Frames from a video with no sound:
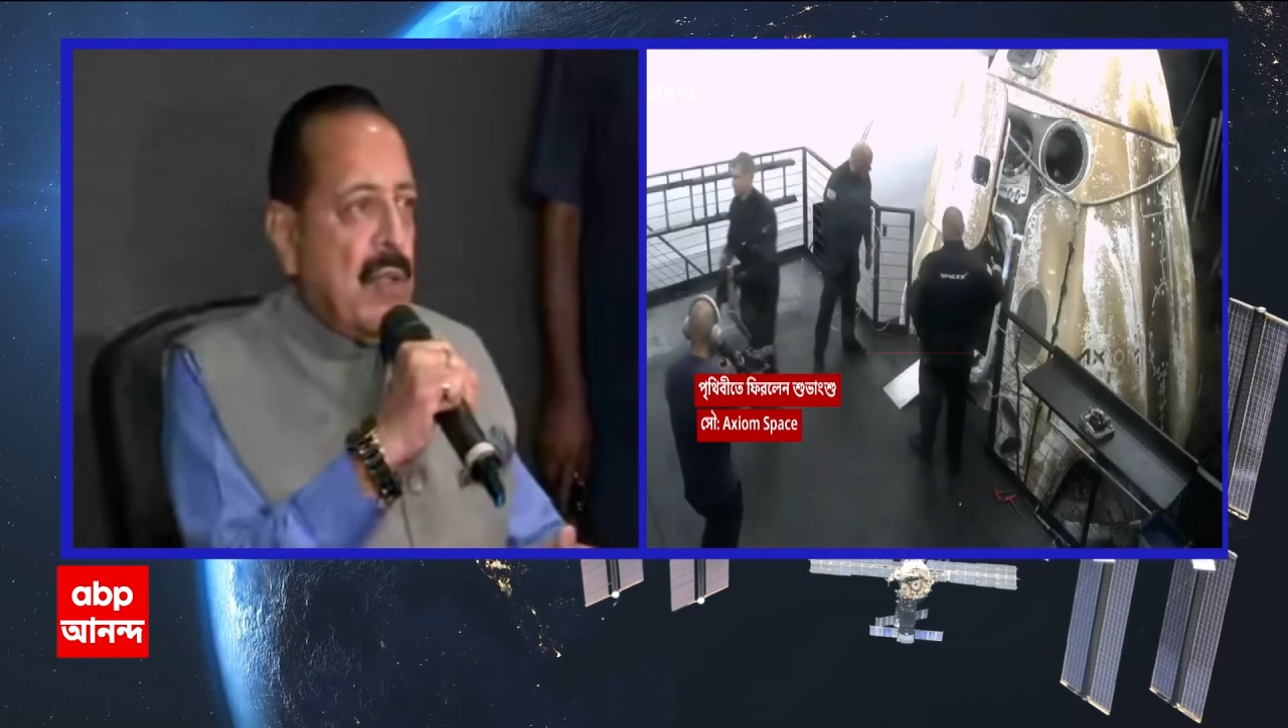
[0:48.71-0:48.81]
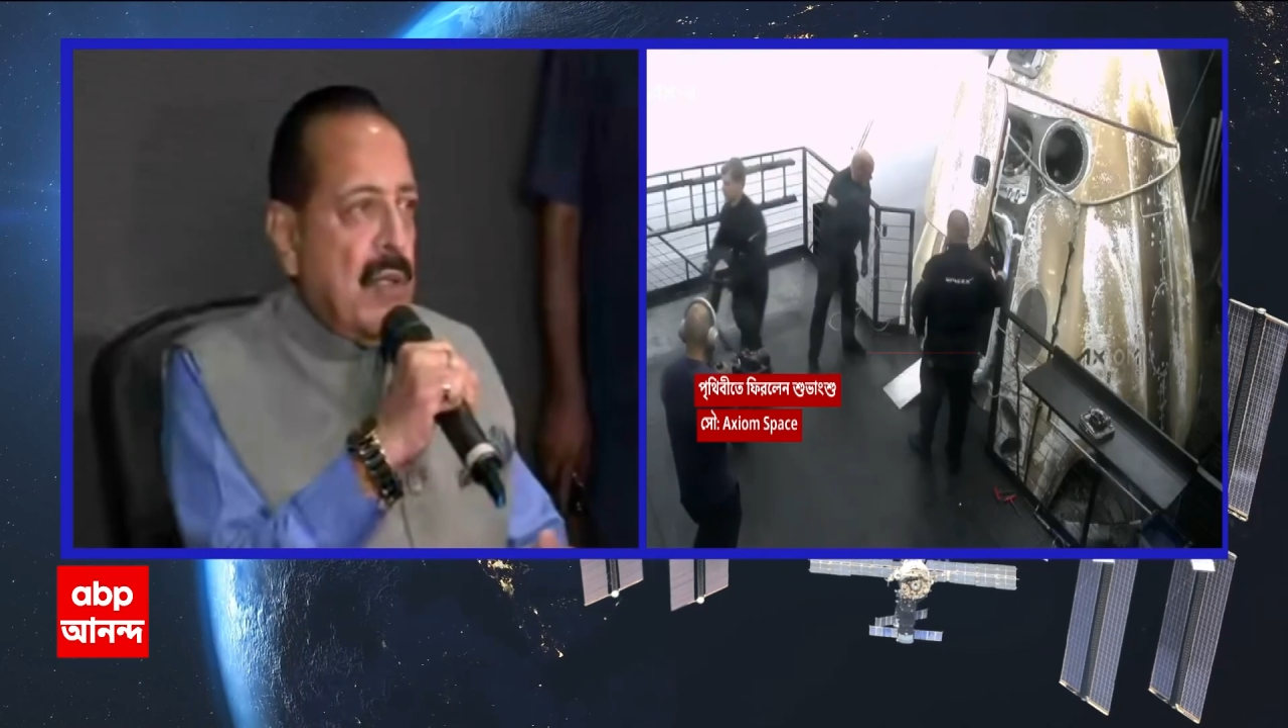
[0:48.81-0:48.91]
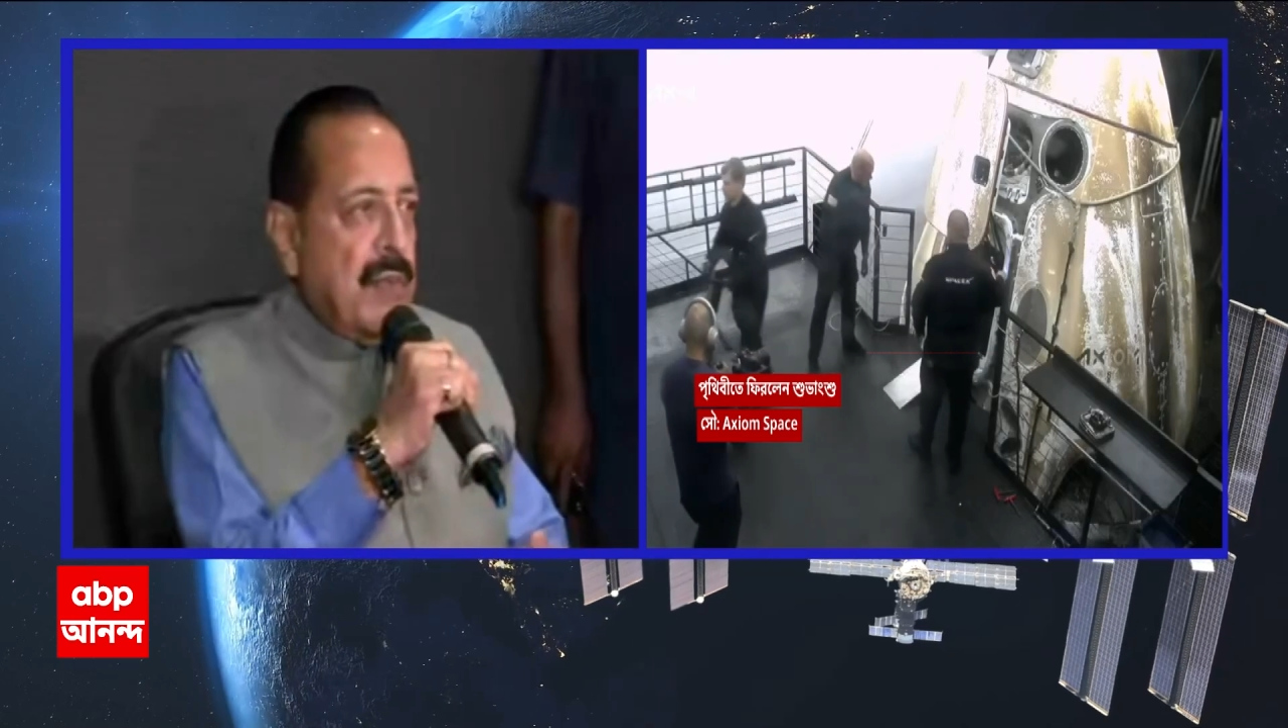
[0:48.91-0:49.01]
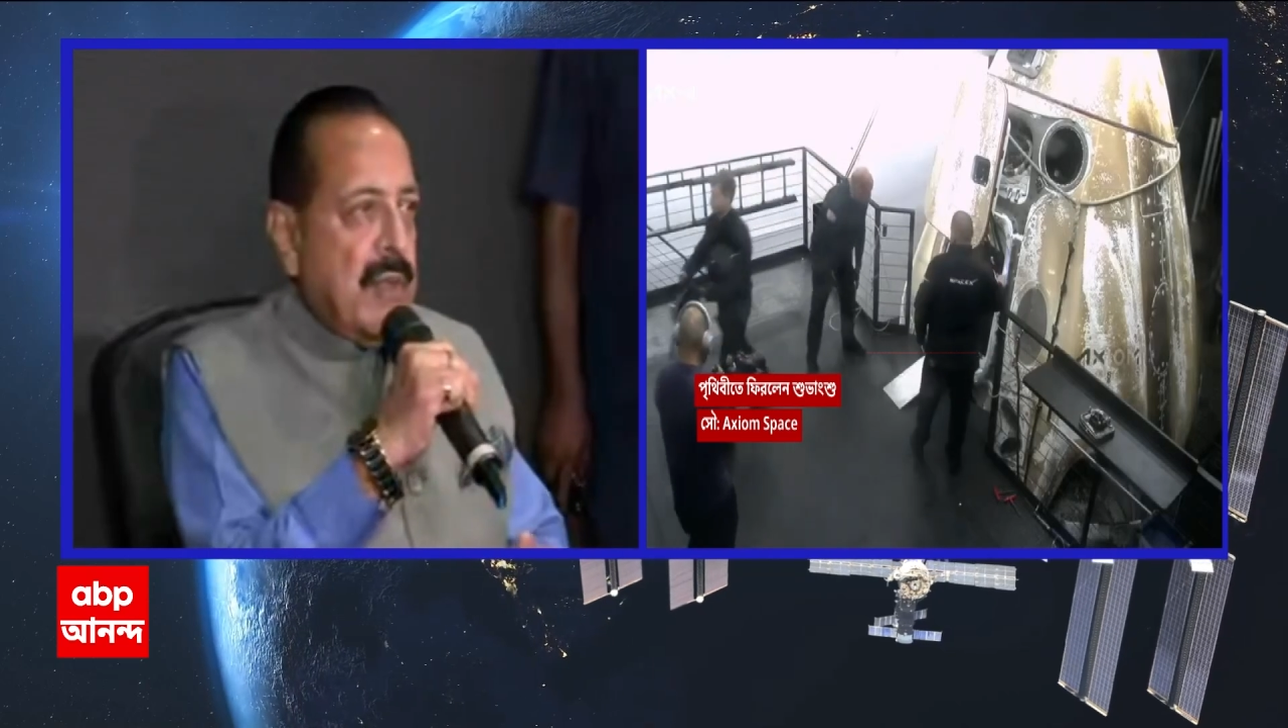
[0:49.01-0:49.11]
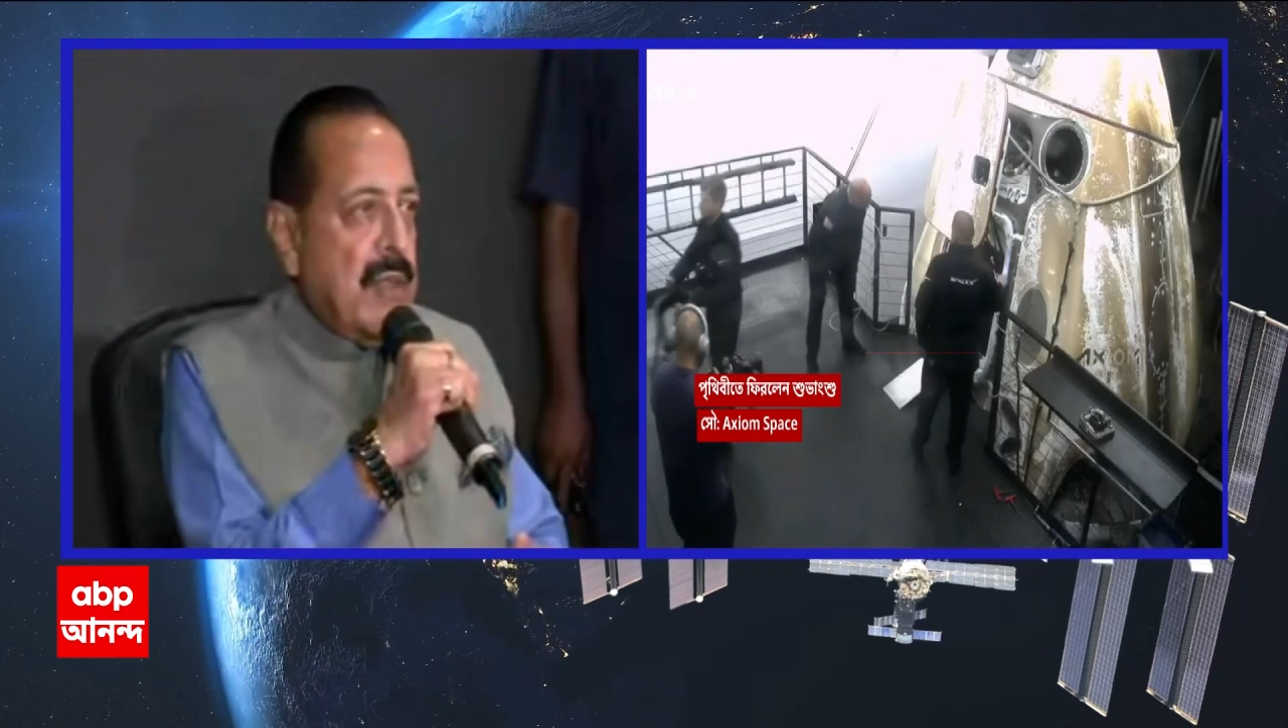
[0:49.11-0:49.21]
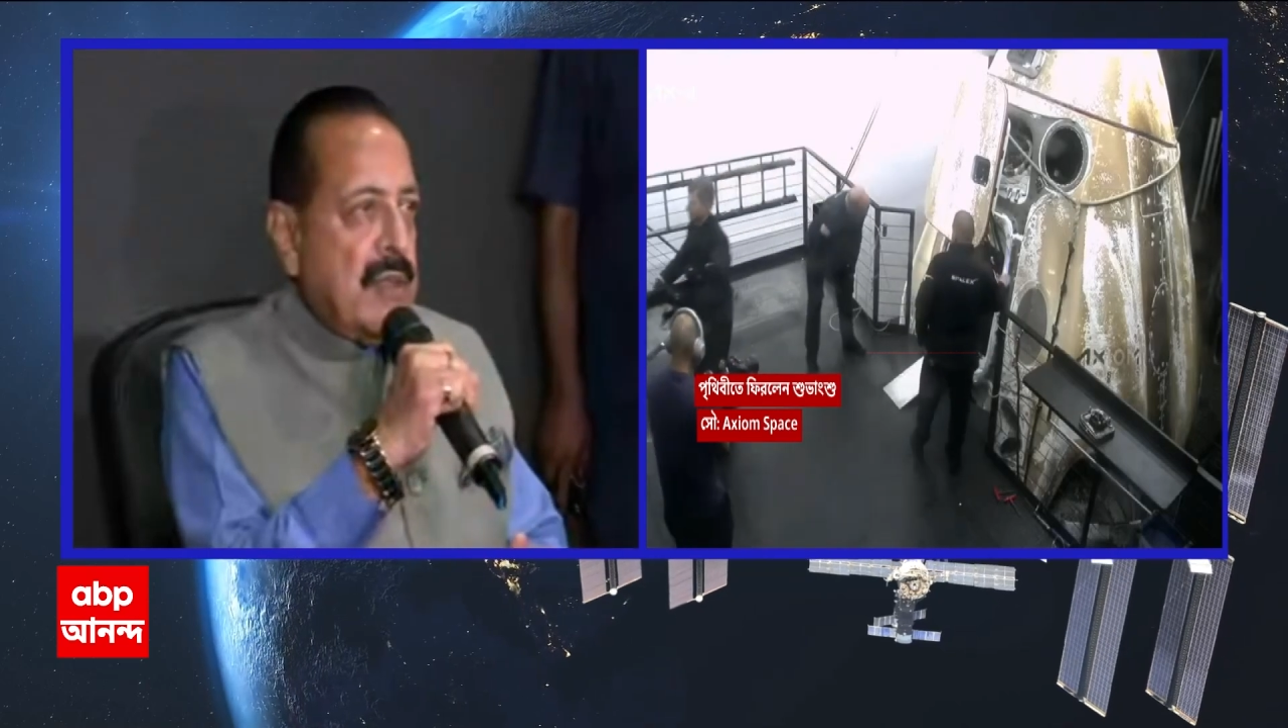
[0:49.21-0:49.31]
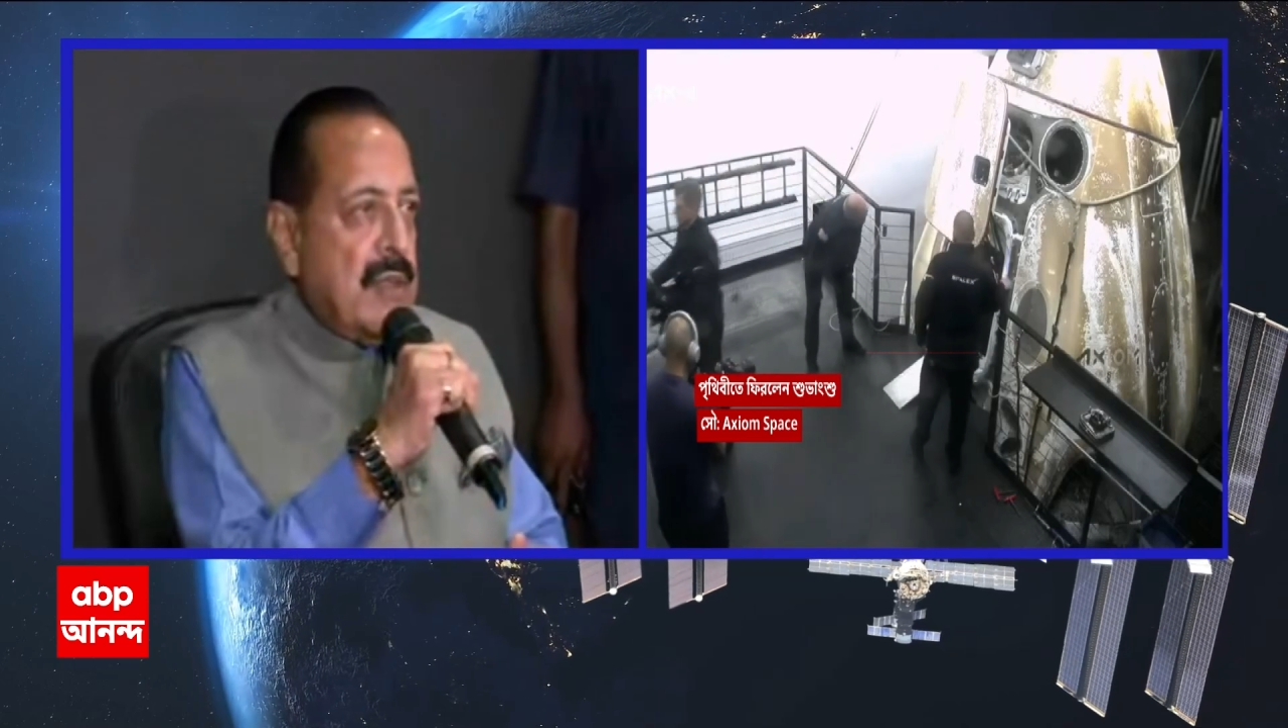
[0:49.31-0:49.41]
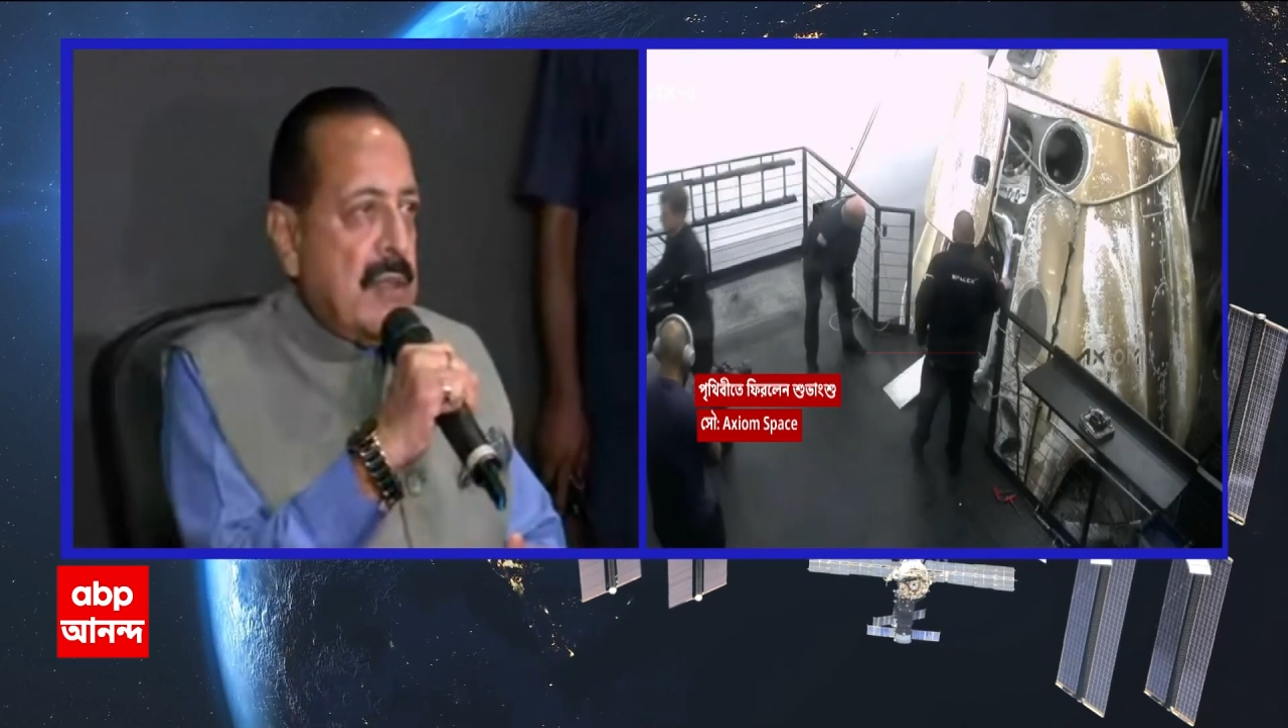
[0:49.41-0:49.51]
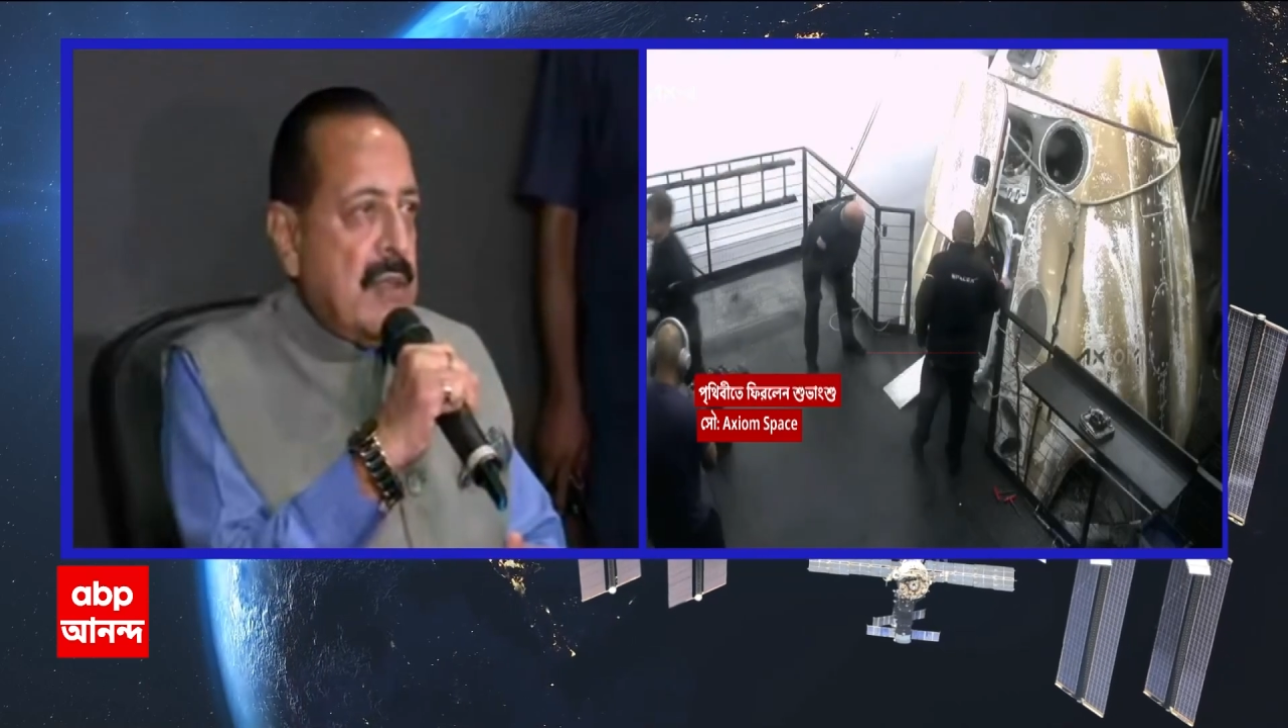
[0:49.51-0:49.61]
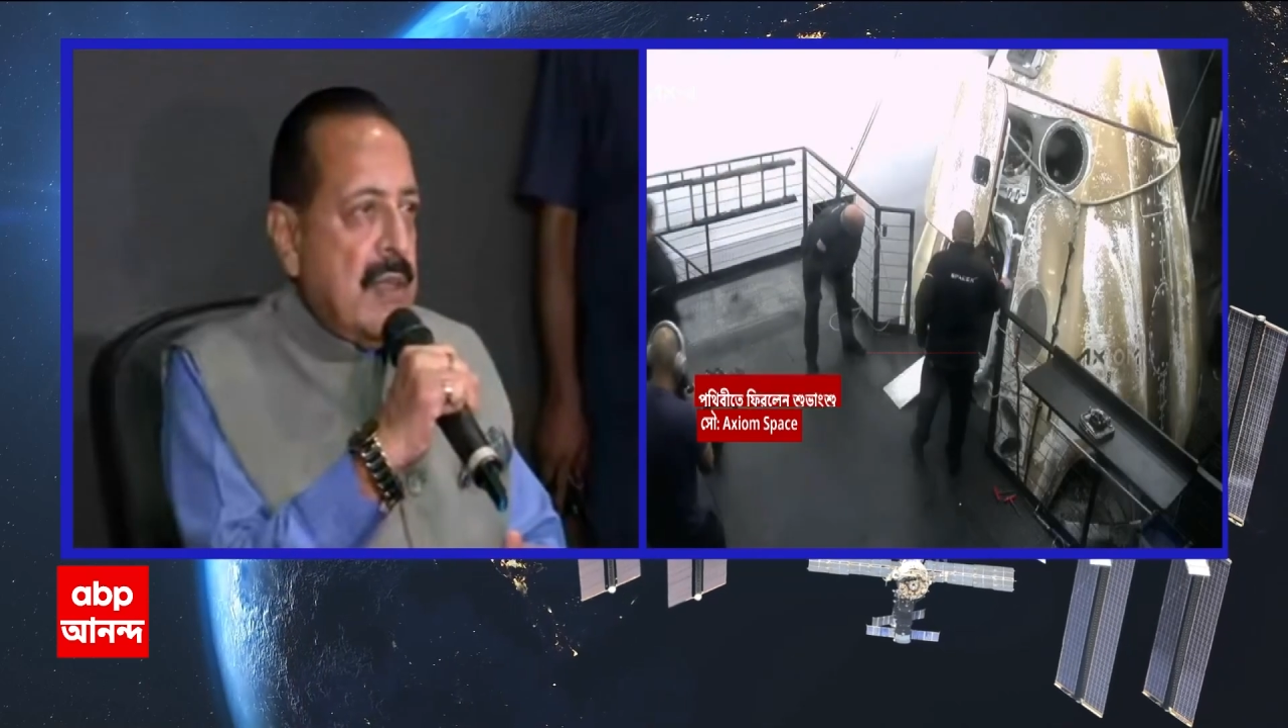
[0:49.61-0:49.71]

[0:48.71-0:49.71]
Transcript: onwards,